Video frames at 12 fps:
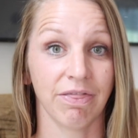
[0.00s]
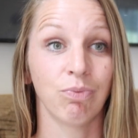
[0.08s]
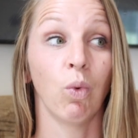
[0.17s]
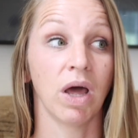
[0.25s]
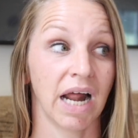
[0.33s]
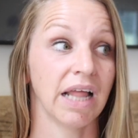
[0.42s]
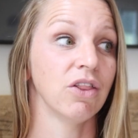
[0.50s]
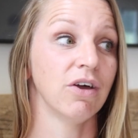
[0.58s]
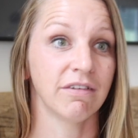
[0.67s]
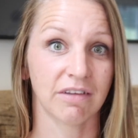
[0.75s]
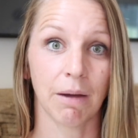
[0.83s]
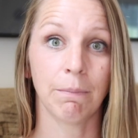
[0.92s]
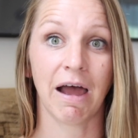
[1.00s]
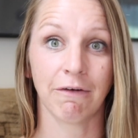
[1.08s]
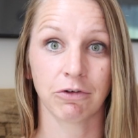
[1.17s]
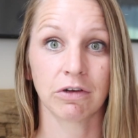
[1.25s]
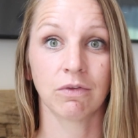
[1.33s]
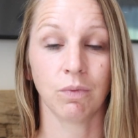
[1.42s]
when I looked up
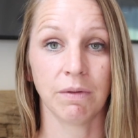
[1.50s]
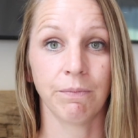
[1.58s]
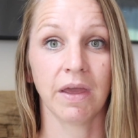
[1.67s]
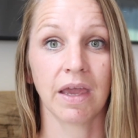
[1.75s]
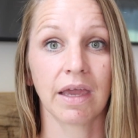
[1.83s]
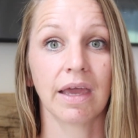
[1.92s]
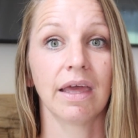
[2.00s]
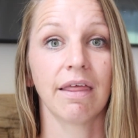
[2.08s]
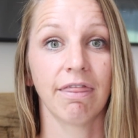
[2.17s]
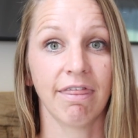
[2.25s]
after sweeping,